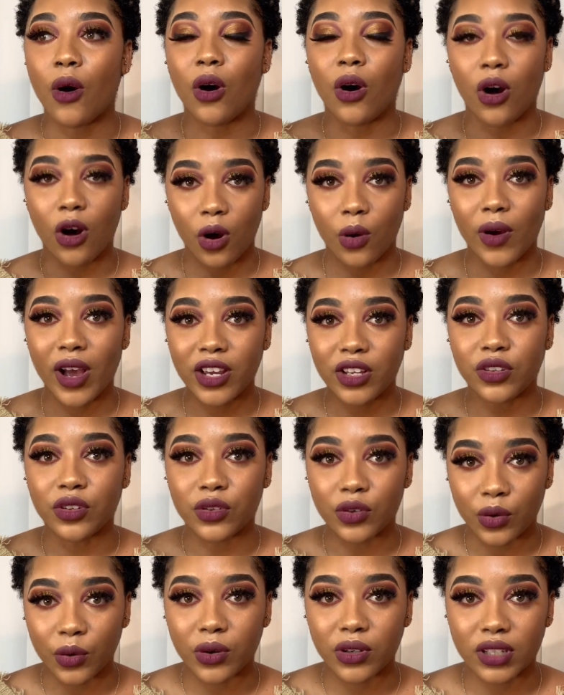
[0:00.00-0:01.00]
how I
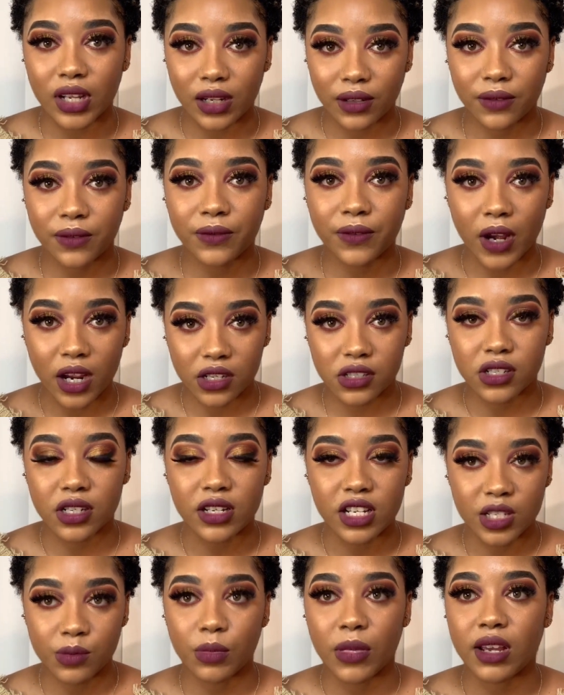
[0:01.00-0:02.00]
know that fashion
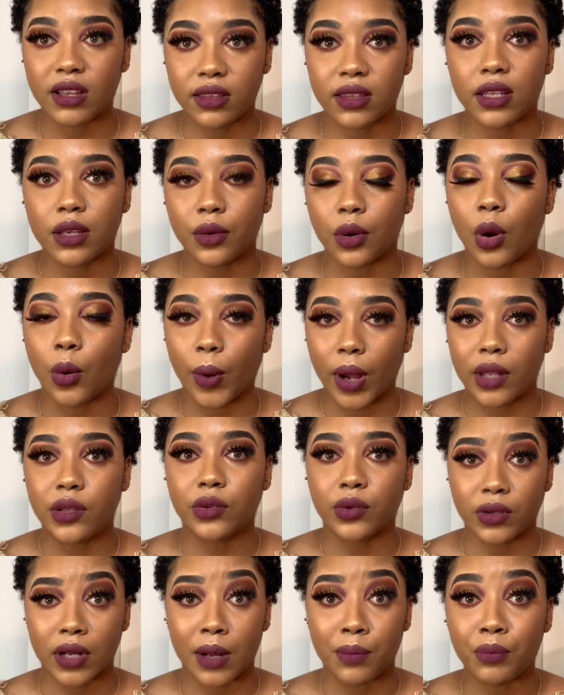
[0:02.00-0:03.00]
is my thing, how I know
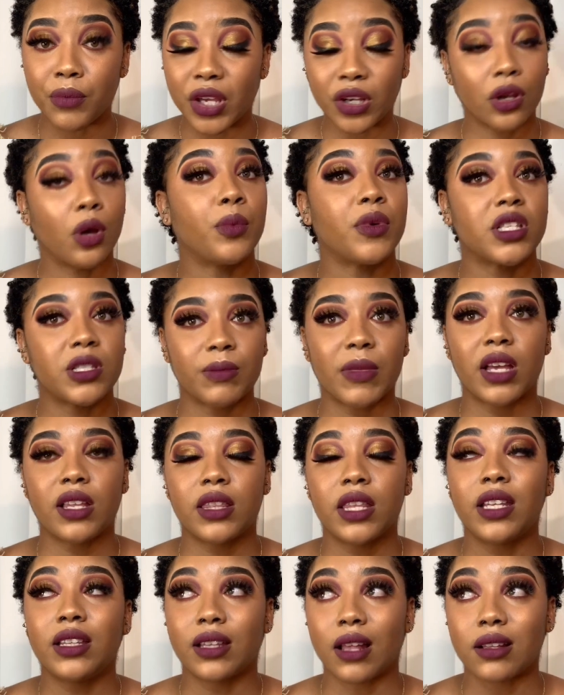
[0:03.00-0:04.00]
that makeup is my
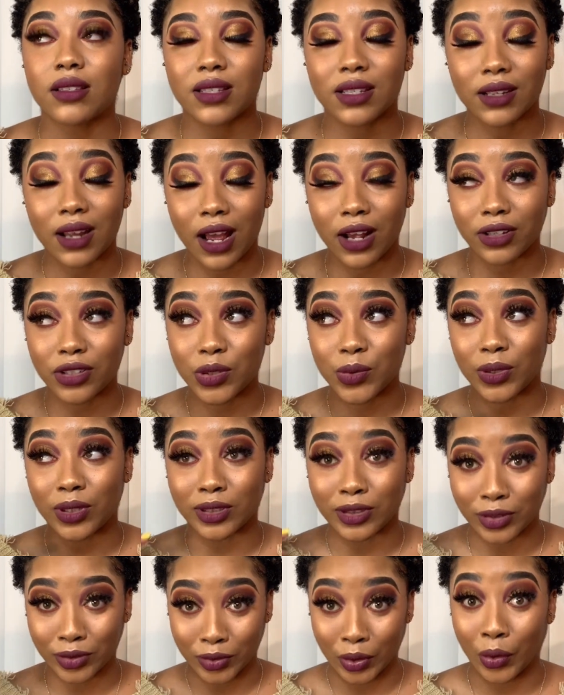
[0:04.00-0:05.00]
thing. That's an actual
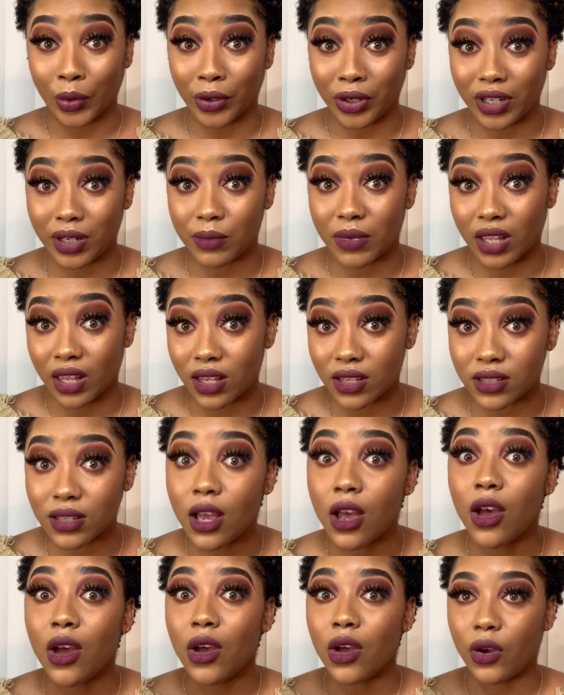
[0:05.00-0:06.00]
story, because
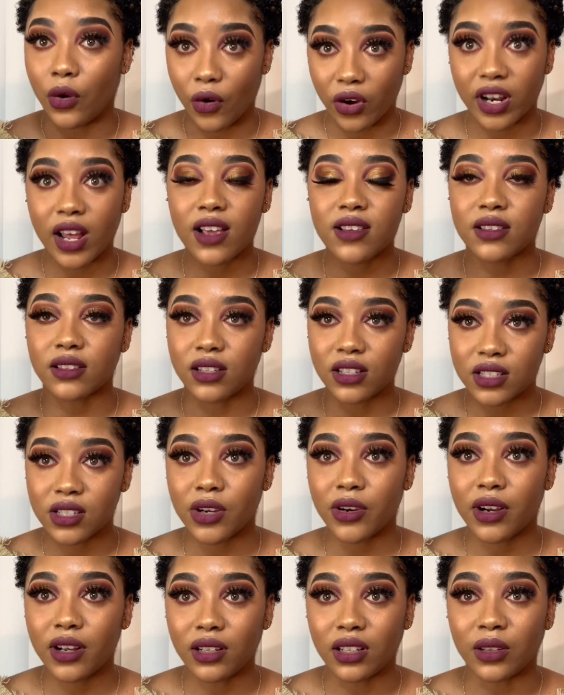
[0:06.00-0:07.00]
God has
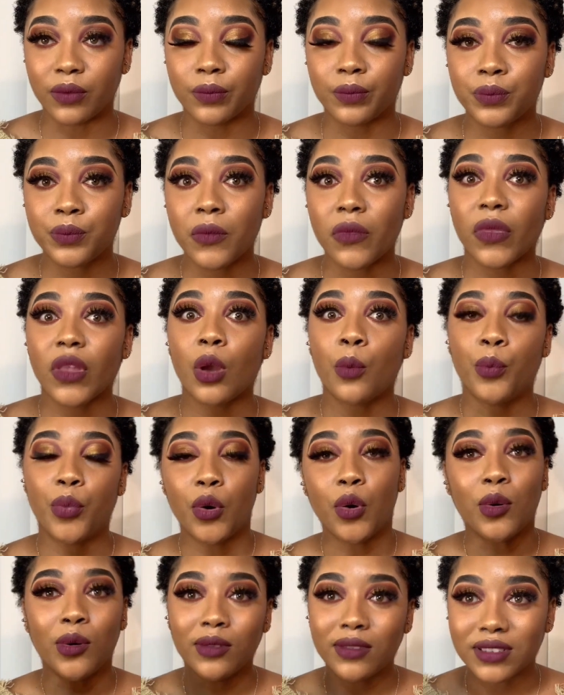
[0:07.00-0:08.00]
literally
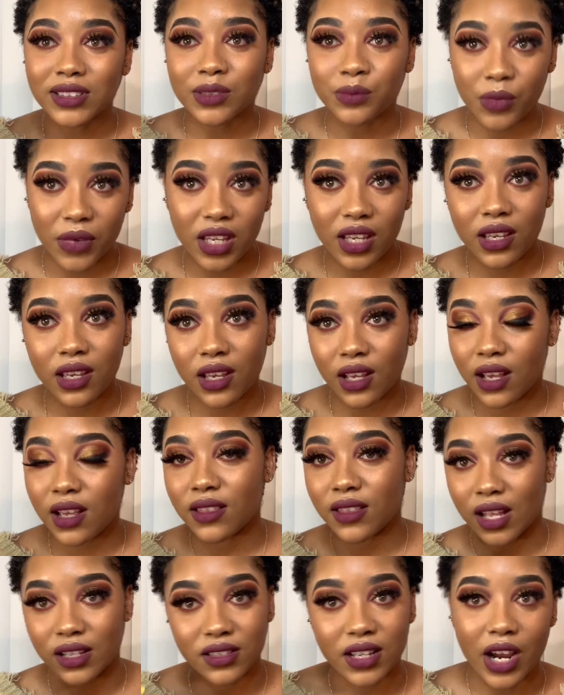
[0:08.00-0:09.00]
pulled me in
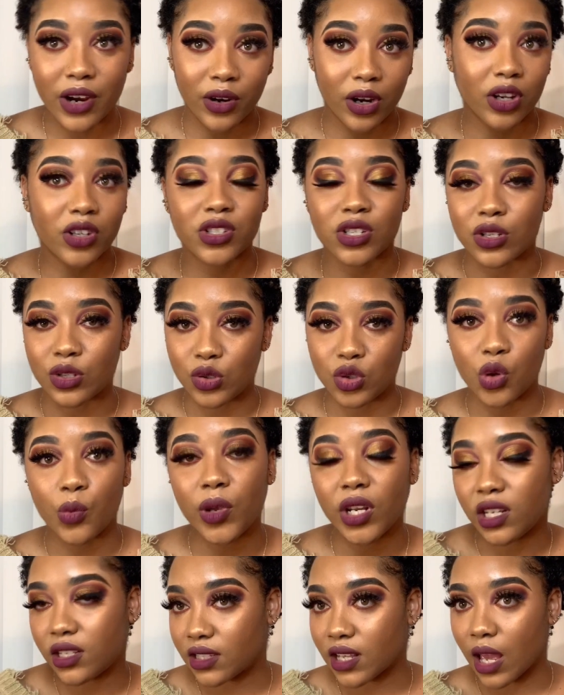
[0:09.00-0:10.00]
that direction so
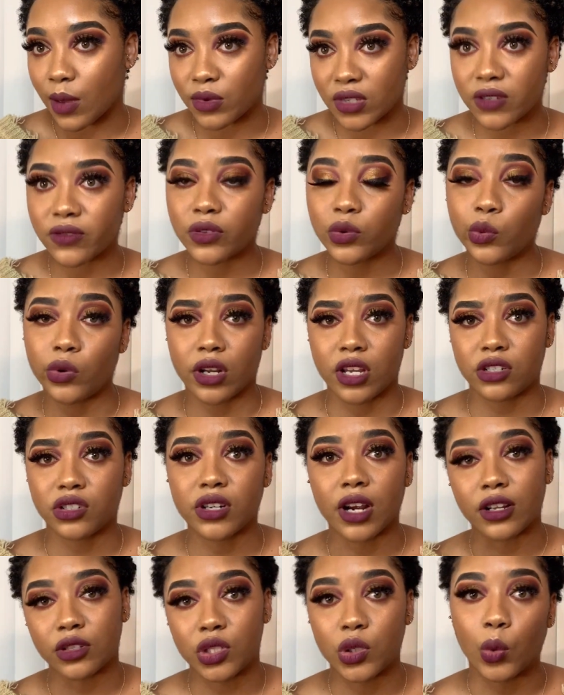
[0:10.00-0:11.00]
many times, even when I
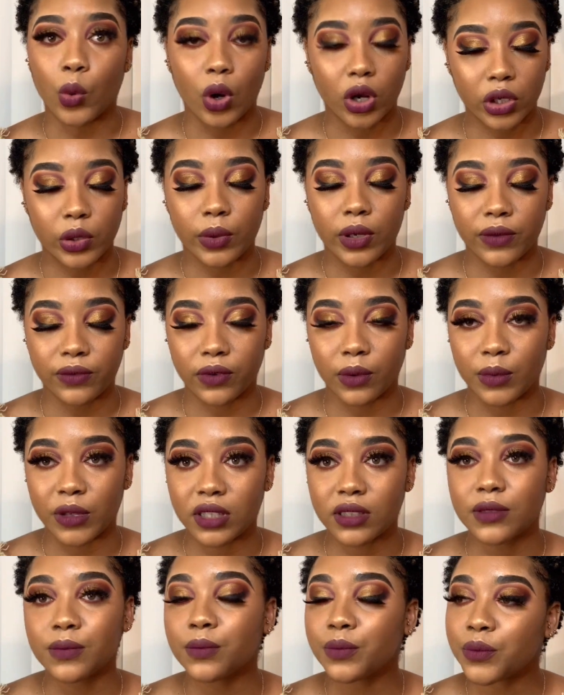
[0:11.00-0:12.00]
tried to walk away from
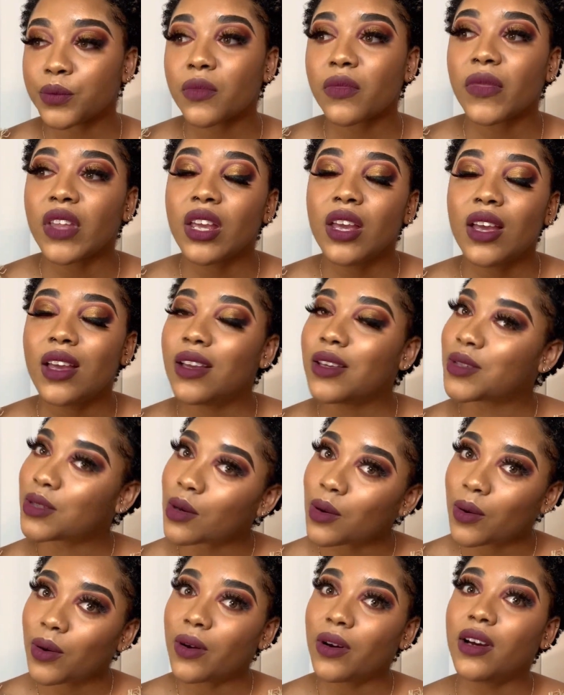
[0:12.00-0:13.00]
it.
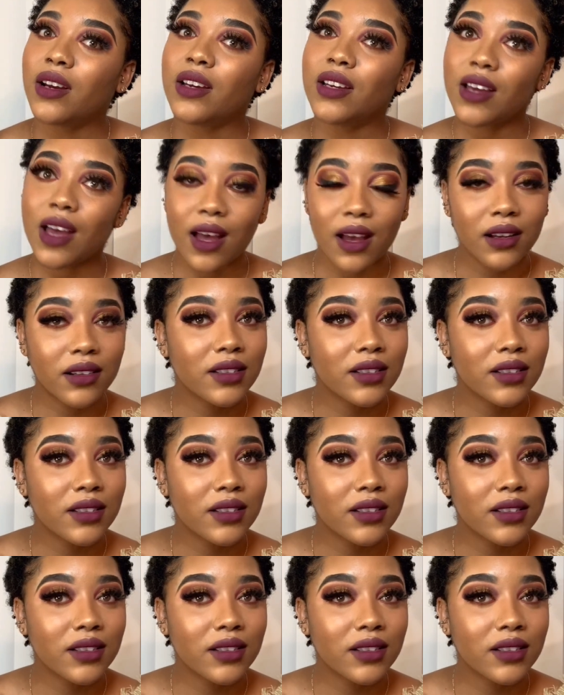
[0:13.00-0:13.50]
So yeah,